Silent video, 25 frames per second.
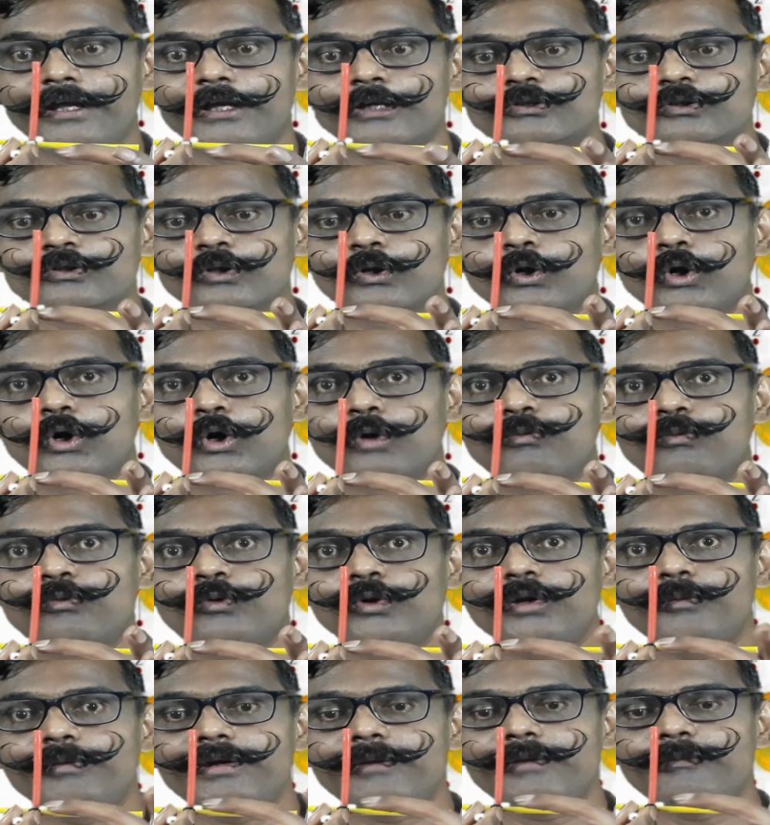So lobe
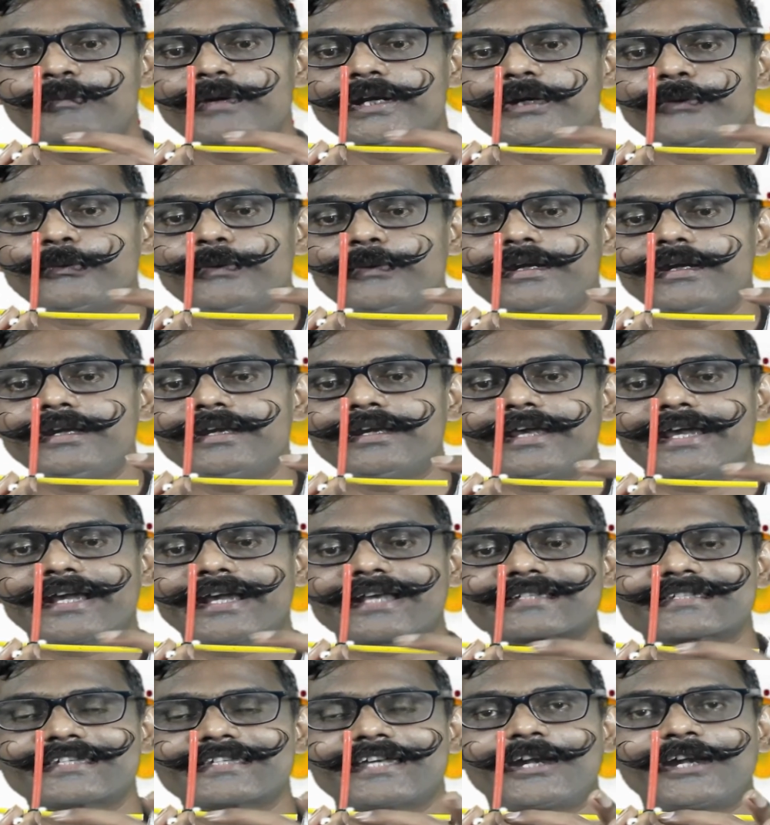will be between
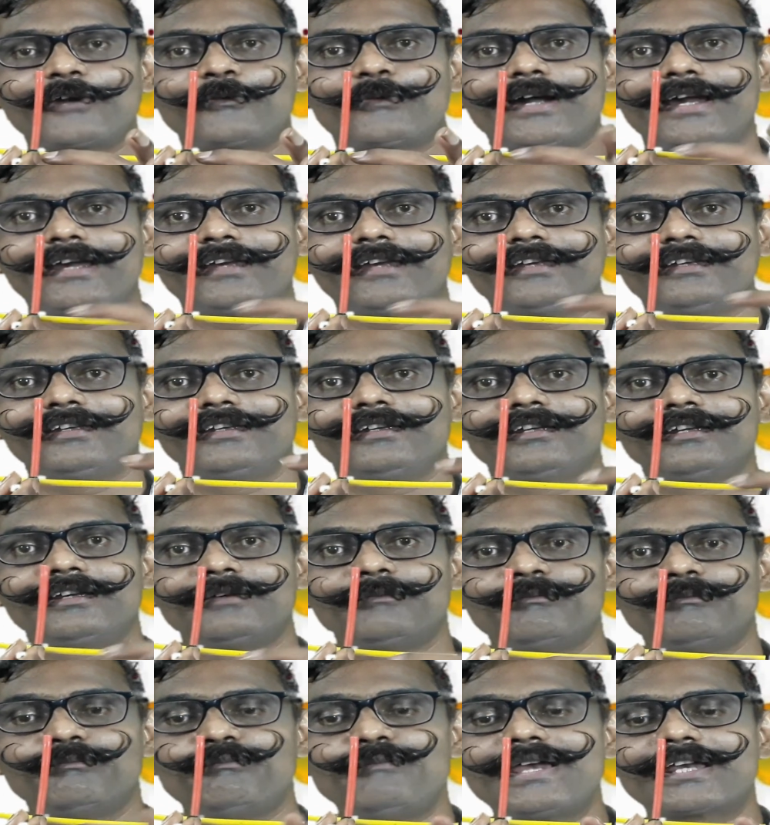x and y,
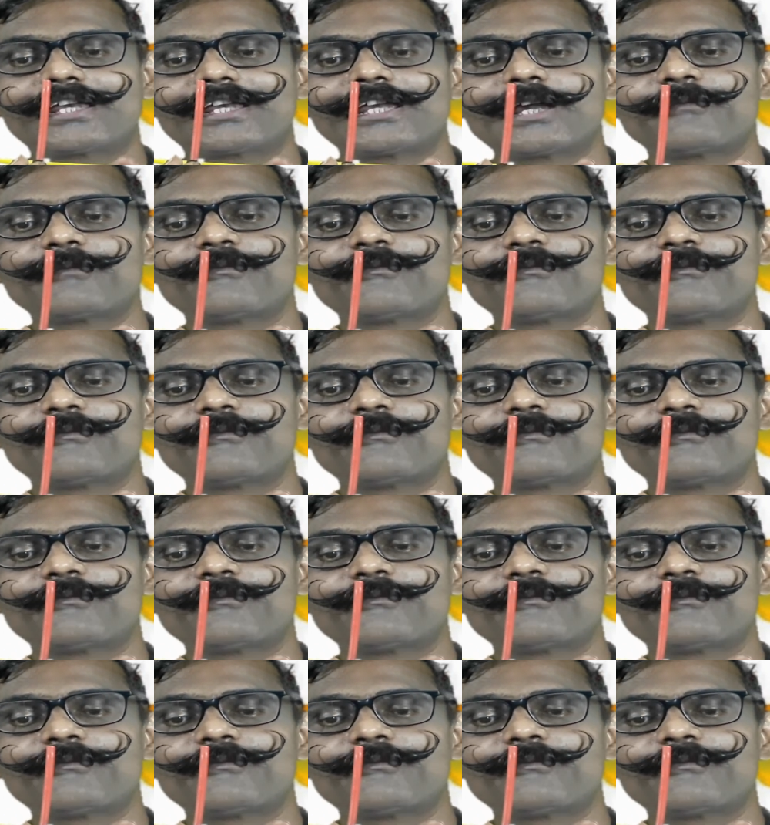making